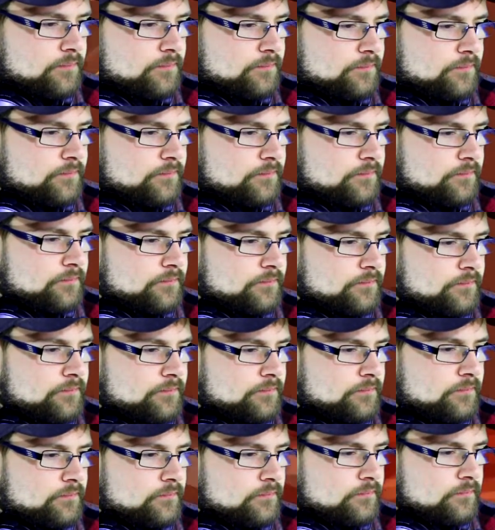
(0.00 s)

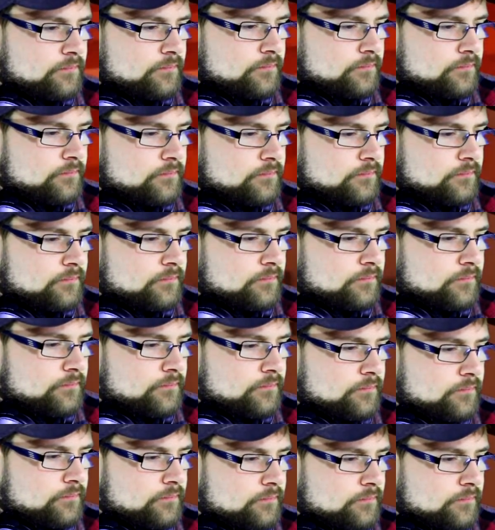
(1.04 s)

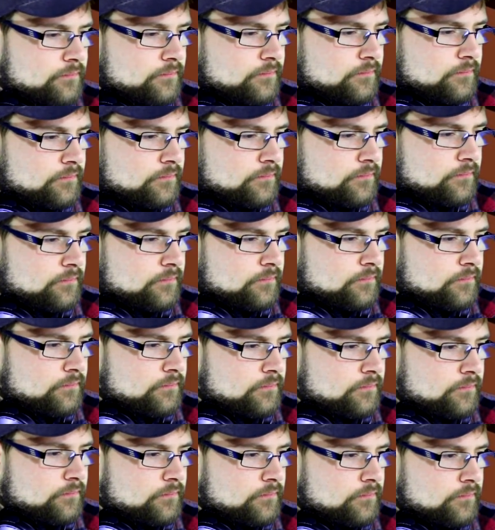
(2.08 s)
[no speech]